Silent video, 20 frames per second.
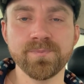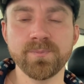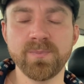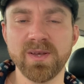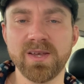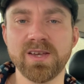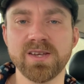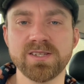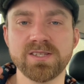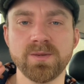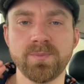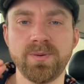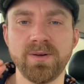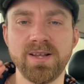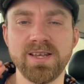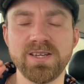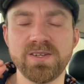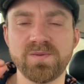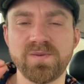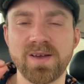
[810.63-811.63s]
because the
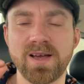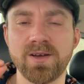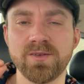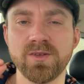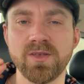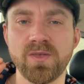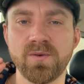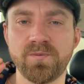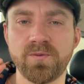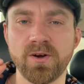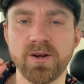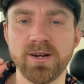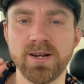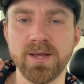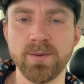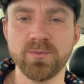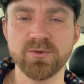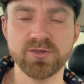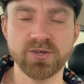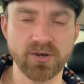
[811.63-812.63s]
police found that the front
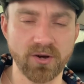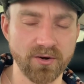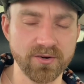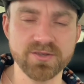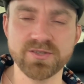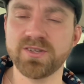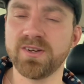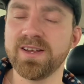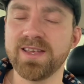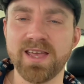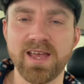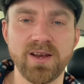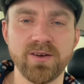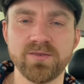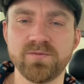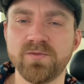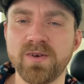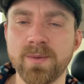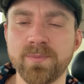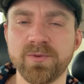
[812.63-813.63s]
lip was constantly
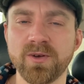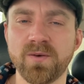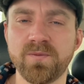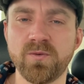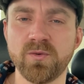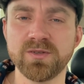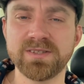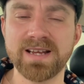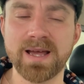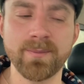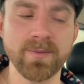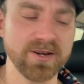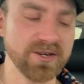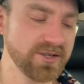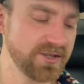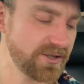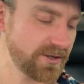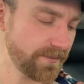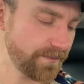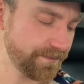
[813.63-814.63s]
getting ripped off or damaged.